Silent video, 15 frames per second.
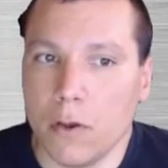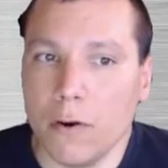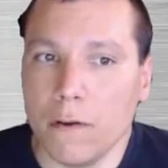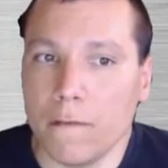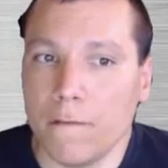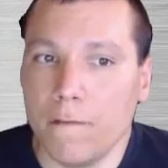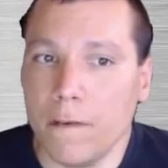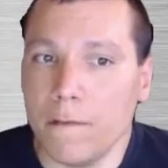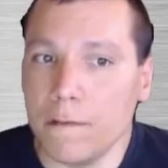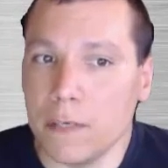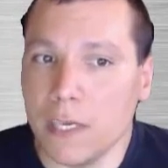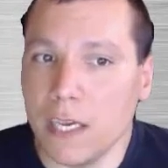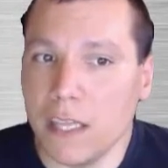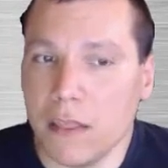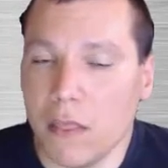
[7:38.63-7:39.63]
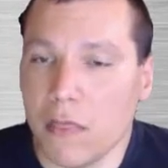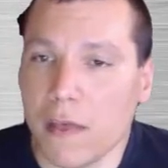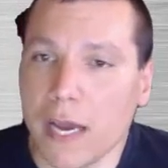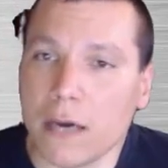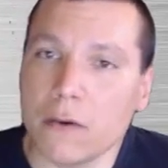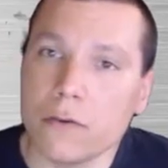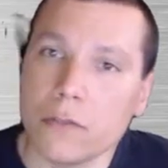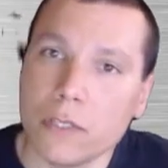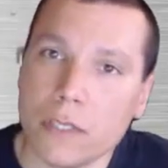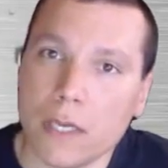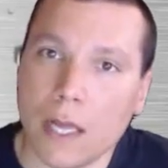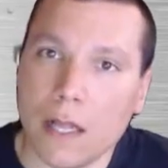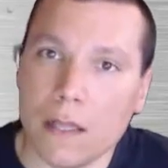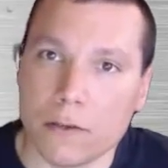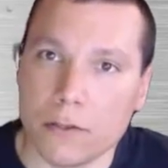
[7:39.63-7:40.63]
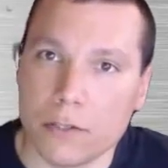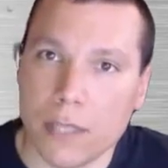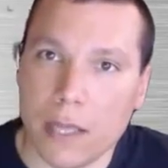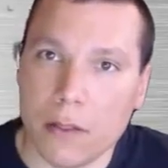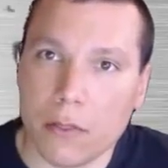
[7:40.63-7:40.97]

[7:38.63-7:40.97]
You're at $15,000.